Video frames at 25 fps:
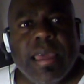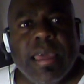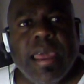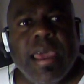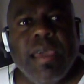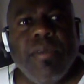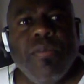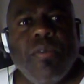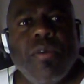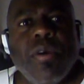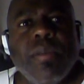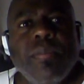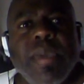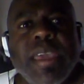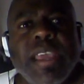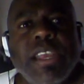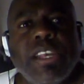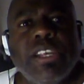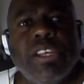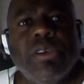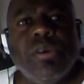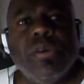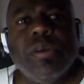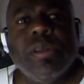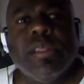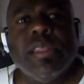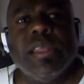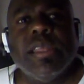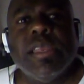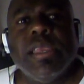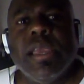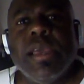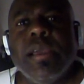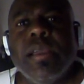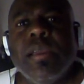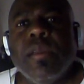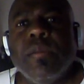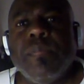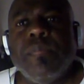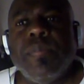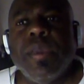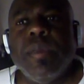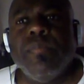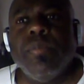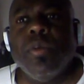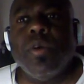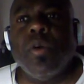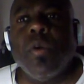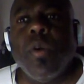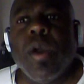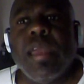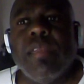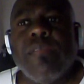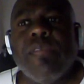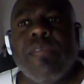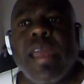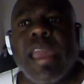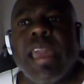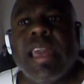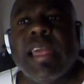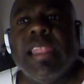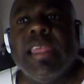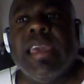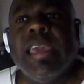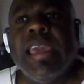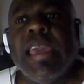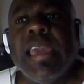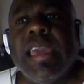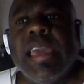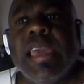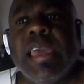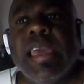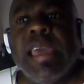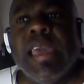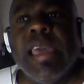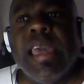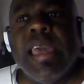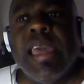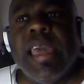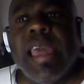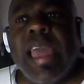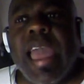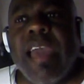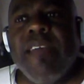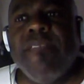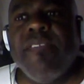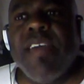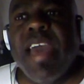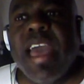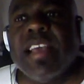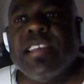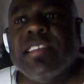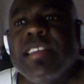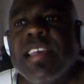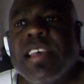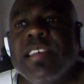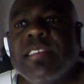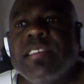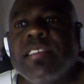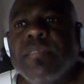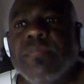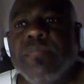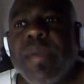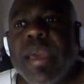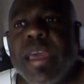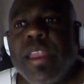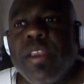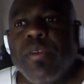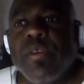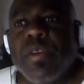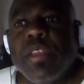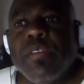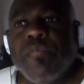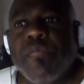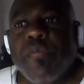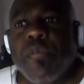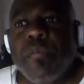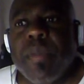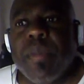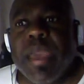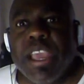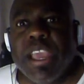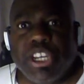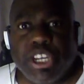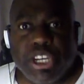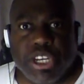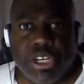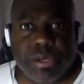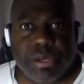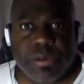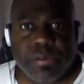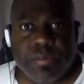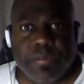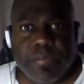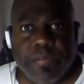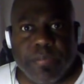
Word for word: And I want to make sure that younger people, quite frankly, have access to better information